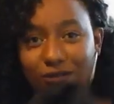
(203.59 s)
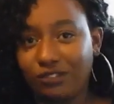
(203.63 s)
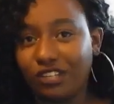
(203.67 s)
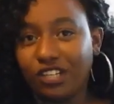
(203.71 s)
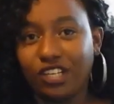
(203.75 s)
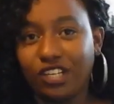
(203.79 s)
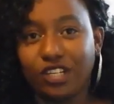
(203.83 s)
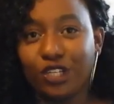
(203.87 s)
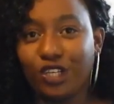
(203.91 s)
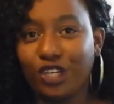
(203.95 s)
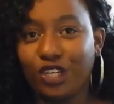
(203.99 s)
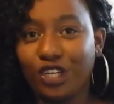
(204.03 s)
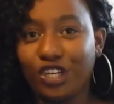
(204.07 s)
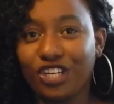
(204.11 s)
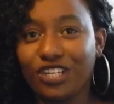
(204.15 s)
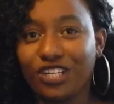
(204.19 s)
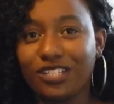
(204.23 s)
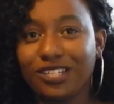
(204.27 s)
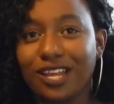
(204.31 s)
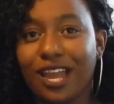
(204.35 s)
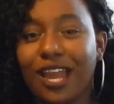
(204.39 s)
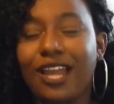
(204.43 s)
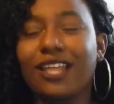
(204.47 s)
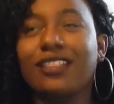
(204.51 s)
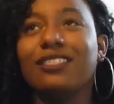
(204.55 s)
really good.
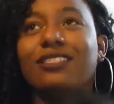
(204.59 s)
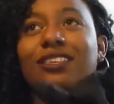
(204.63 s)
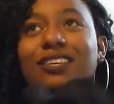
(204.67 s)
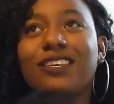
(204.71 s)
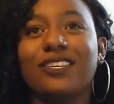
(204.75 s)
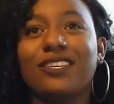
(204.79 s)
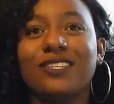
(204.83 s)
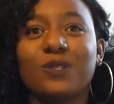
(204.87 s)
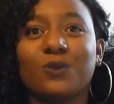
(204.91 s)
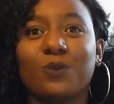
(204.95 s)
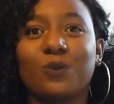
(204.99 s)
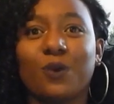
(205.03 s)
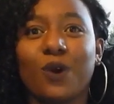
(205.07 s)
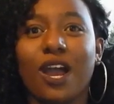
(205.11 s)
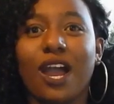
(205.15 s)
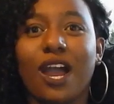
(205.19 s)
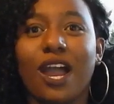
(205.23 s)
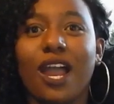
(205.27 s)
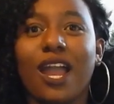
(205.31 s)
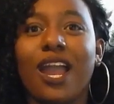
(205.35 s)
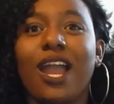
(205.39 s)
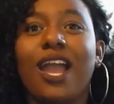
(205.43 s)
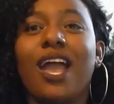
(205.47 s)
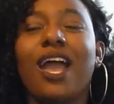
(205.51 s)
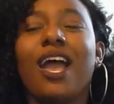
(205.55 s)
And these
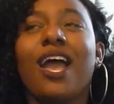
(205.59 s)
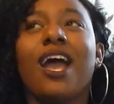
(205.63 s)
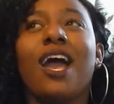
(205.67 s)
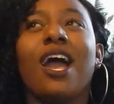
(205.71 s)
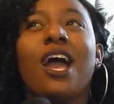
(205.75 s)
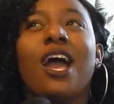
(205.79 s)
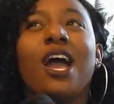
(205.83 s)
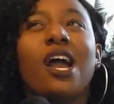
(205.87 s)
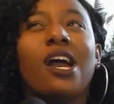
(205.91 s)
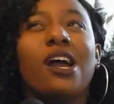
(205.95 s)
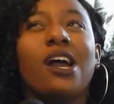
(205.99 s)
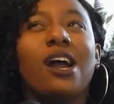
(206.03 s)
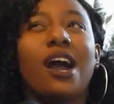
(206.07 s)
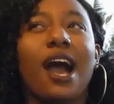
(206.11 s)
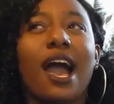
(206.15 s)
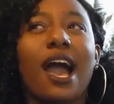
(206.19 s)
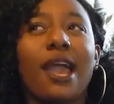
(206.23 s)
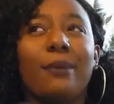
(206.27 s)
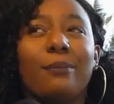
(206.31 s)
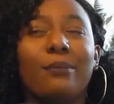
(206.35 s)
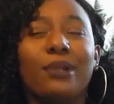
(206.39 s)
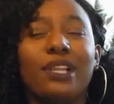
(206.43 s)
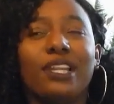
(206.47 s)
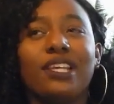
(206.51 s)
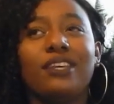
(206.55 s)
were, I
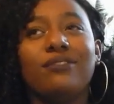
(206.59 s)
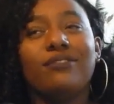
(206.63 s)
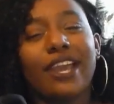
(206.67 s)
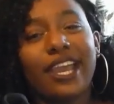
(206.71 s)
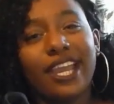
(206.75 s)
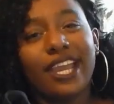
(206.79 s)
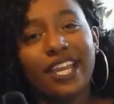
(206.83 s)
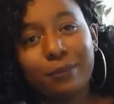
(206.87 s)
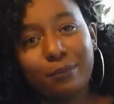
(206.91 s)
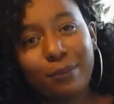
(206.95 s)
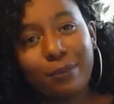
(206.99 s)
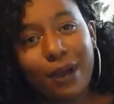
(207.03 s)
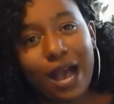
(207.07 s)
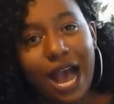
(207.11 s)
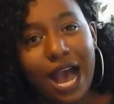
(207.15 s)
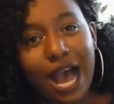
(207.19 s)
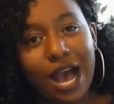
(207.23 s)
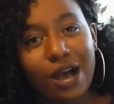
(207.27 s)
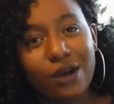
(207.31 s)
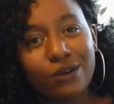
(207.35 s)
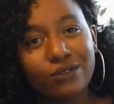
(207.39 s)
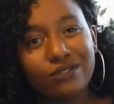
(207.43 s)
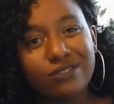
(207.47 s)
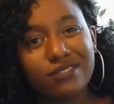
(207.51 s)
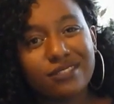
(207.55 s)
believe,
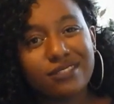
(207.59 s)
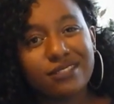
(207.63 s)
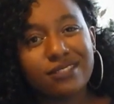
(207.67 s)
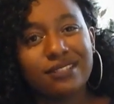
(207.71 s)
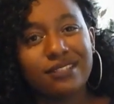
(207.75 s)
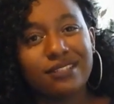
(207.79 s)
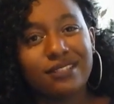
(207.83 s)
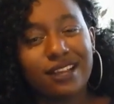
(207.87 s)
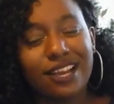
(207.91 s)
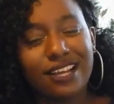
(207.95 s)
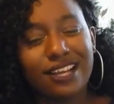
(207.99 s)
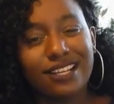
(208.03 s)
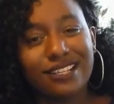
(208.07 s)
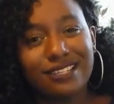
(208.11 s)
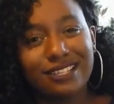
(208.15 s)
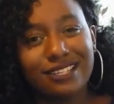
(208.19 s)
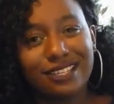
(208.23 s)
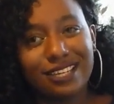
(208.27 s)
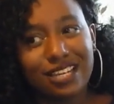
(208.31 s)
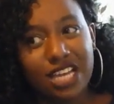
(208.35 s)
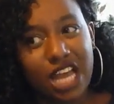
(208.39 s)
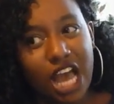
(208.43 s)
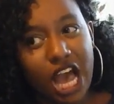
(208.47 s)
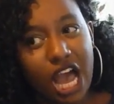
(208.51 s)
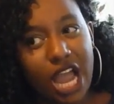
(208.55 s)

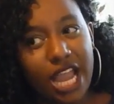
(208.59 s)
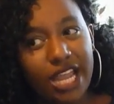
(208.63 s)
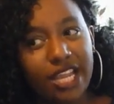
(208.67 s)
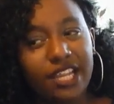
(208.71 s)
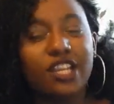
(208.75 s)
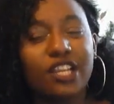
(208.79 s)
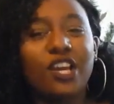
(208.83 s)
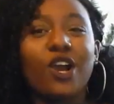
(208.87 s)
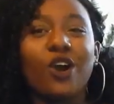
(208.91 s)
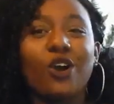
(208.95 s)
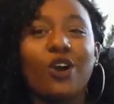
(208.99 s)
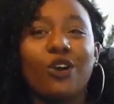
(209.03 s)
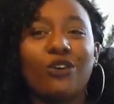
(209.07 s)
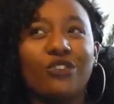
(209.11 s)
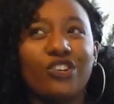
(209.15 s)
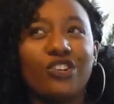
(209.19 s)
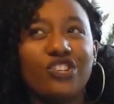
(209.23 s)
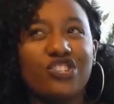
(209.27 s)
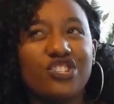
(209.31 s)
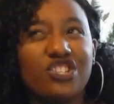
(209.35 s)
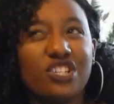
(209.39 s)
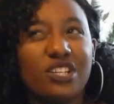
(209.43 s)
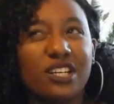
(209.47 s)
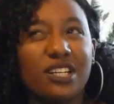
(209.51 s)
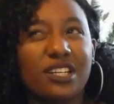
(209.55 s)
£8.99.
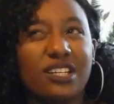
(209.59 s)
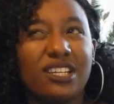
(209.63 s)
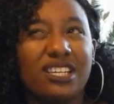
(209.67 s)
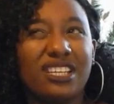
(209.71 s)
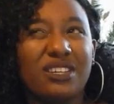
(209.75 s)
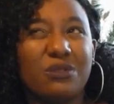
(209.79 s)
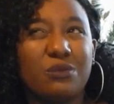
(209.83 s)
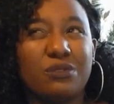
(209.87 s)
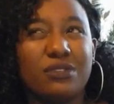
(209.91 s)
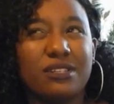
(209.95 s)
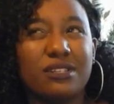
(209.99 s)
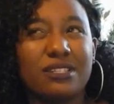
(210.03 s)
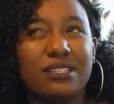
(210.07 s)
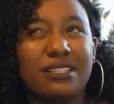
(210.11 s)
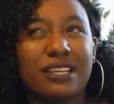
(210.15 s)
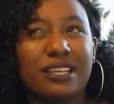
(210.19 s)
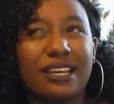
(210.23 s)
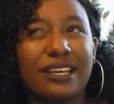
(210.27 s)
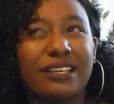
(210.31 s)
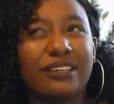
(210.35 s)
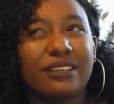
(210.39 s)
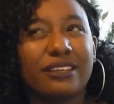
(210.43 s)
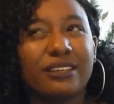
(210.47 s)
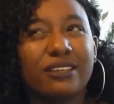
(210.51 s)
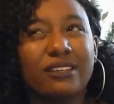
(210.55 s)
Originally it was
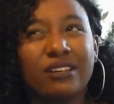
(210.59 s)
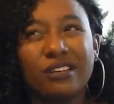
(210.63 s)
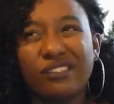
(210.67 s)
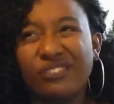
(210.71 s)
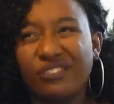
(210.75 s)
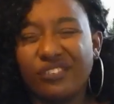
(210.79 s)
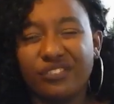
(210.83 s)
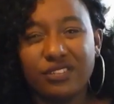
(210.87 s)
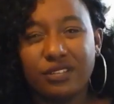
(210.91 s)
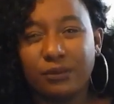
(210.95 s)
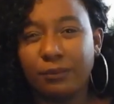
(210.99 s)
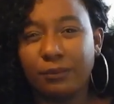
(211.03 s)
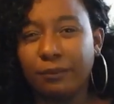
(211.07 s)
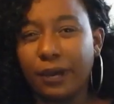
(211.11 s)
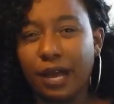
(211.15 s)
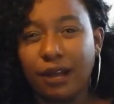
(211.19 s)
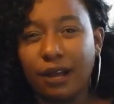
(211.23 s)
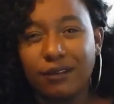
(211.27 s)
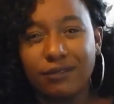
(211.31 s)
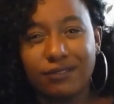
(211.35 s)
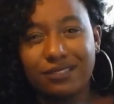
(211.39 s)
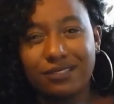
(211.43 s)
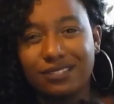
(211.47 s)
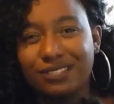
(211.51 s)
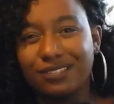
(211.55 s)
like £15
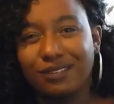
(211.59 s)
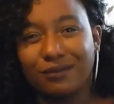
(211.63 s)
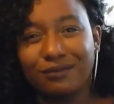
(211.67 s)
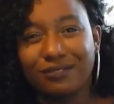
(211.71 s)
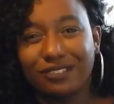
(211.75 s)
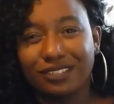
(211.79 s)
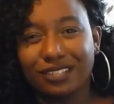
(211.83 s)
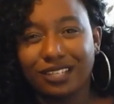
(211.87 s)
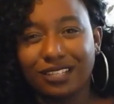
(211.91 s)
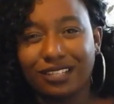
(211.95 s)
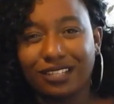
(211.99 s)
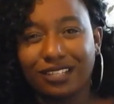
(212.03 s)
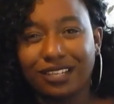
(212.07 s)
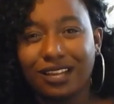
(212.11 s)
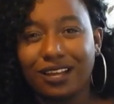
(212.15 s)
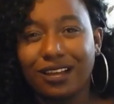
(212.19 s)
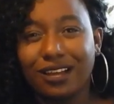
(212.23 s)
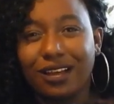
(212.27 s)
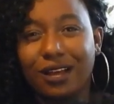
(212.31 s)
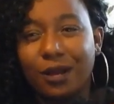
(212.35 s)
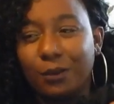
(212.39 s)
or something now.